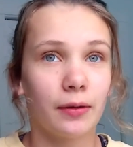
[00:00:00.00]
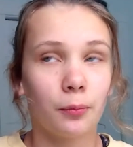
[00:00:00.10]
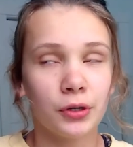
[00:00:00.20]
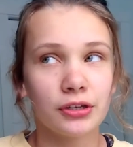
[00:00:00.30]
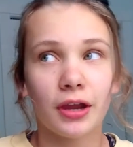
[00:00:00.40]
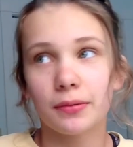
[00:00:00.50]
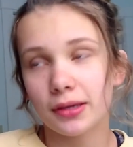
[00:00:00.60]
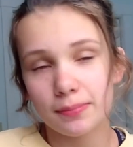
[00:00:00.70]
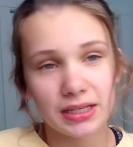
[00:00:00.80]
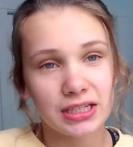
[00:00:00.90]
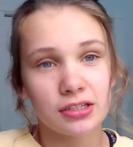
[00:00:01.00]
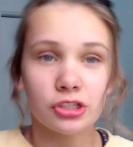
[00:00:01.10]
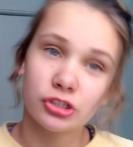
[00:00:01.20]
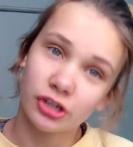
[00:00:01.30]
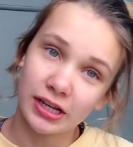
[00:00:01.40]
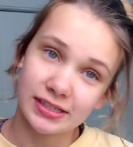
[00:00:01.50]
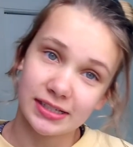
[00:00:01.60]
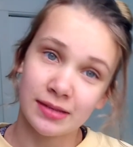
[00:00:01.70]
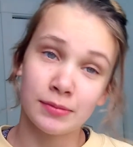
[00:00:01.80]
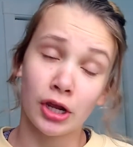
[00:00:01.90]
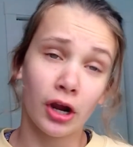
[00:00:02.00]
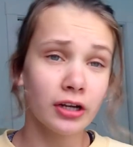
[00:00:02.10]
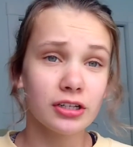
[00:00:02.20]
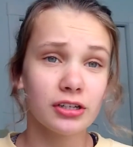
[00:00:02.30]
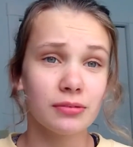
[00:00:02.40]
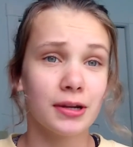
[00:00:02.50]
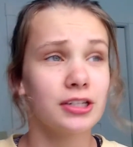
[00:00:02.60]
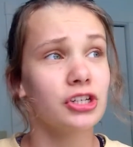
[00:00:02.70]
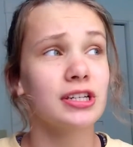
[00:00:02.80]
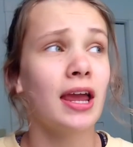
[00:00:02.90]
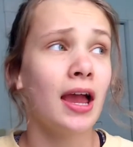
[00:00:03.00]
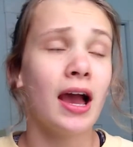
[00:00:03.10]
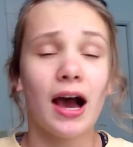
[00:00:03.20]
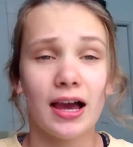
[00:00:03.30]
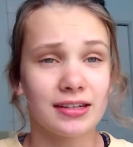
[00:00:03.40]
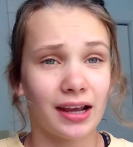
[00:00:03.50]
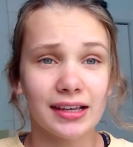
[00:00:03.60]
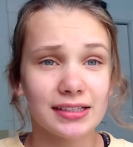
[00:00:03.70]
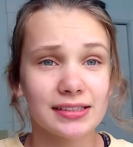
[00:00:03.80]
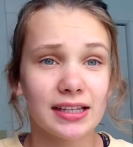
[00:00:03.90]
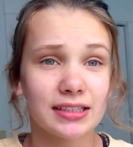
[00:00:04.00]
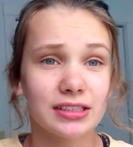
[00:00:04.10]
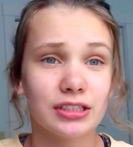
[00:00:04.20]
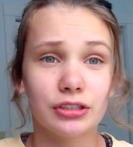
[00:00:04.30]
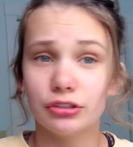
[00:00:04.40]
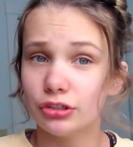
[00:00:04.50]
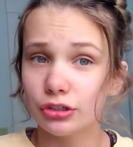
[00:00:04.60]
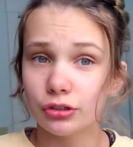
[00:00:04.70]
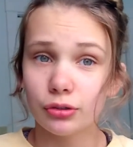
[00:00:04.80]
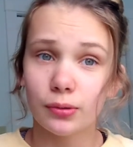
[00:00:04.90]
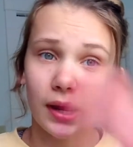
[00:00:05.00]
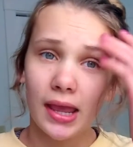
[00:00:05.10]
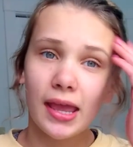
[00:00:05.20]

when you get really busy and stressed it can be hard to do, but it's just a nice thing to do.